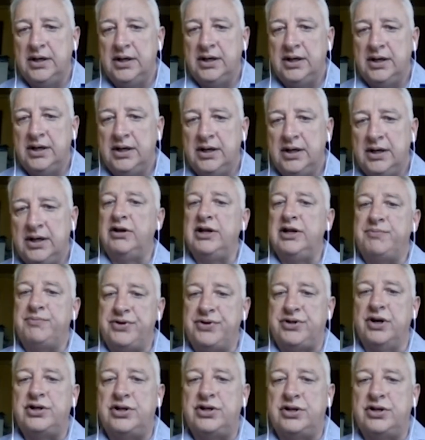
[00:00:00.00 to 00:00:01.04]
Controlling
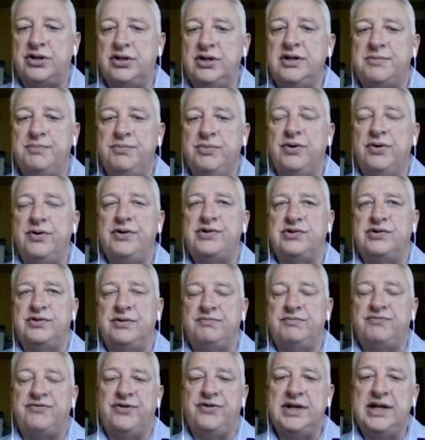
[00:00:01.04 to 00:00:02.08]
production is more
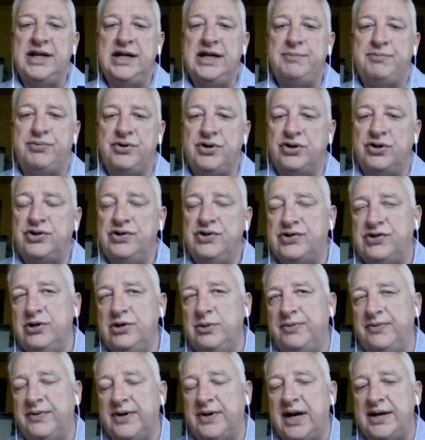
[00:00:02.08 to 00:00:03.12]
for the production
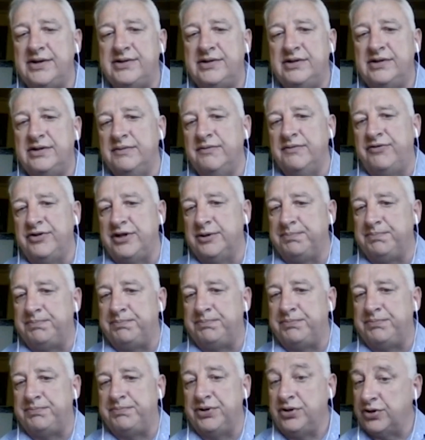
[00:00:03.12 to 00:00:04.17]
supervisors and for the
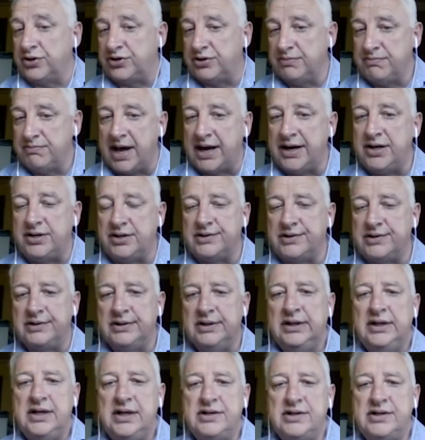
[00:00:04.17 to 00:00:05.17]
production managers.